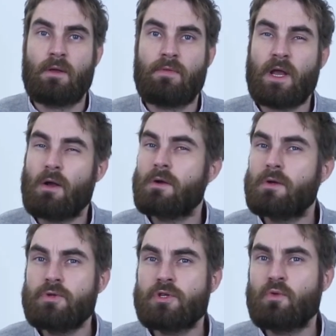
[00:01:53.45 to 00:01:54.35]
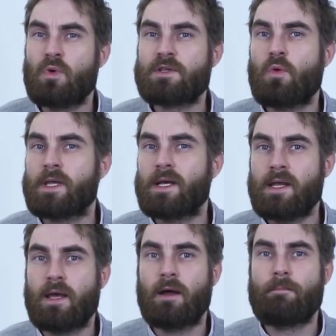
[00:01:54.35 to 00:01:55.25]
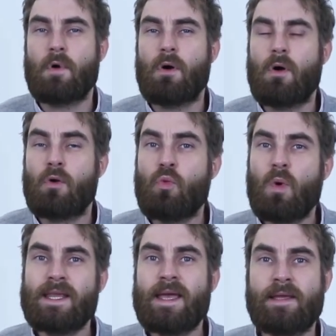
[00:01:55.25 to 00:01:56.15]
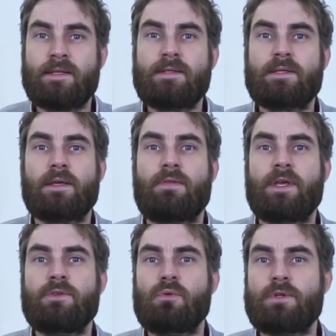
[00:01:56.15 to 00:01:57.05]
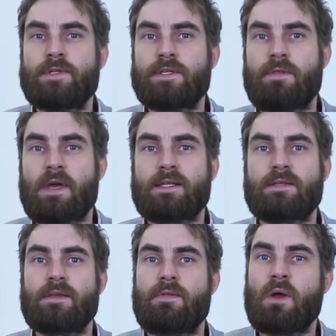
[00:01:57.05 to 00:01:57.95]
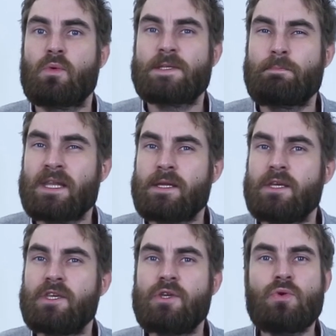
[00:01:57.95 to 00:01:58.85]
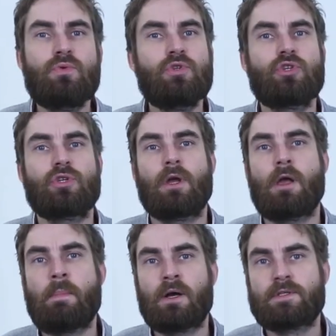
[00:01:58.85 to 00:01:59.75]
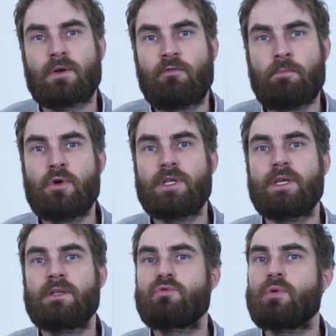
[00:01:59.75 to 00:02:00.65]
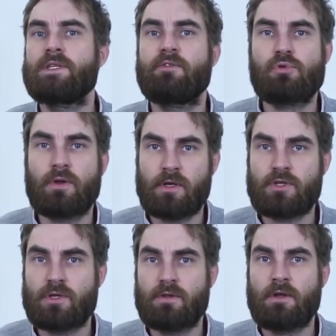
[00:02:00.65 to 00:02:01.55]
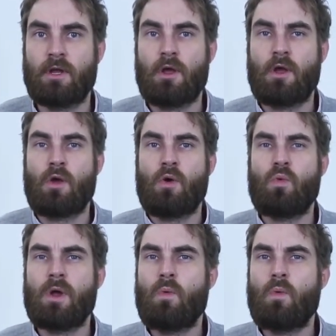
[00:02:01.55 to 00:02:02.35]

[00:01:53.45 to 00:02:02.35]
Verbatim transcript: The conclusion was quite clear. On one hand, they told us that they were spending huge amounts of money in creative production. We